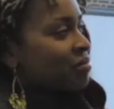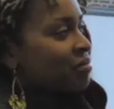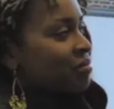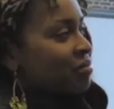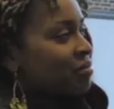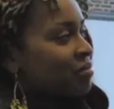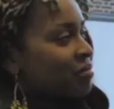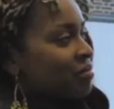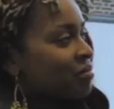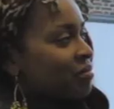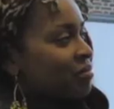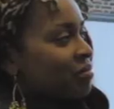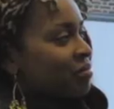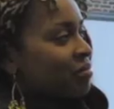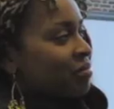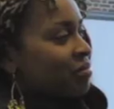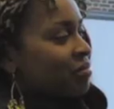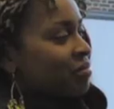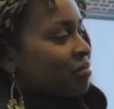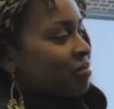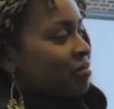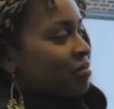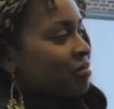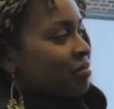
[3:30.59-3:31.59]

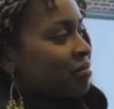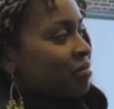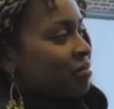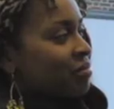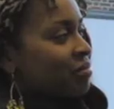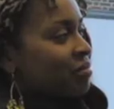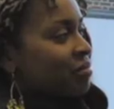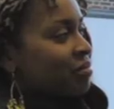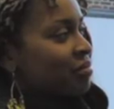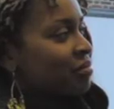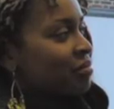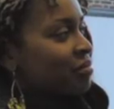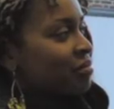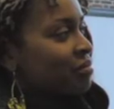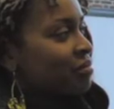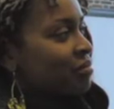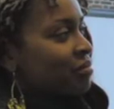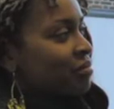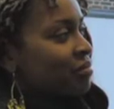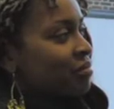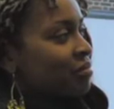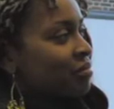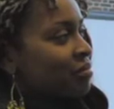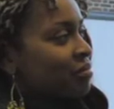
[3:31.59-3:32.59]

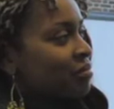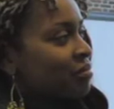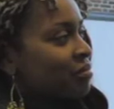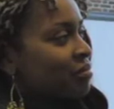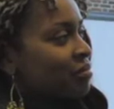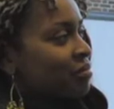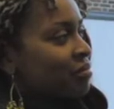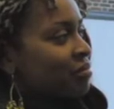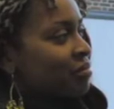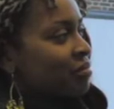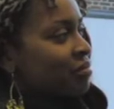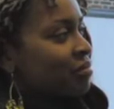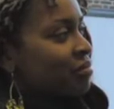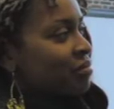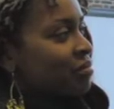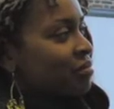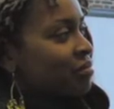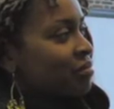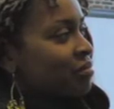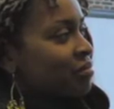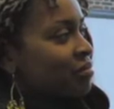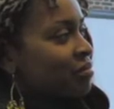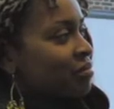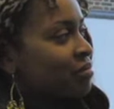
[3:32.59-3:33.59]

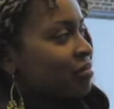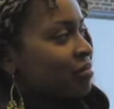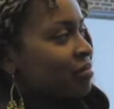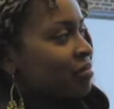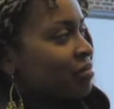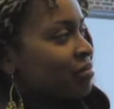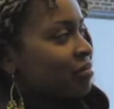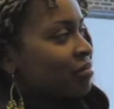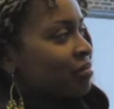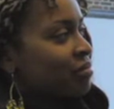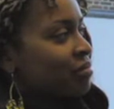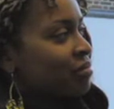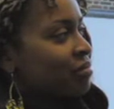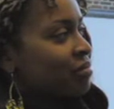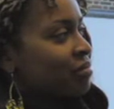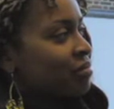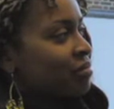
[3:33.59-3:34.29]
The person shown says nothing.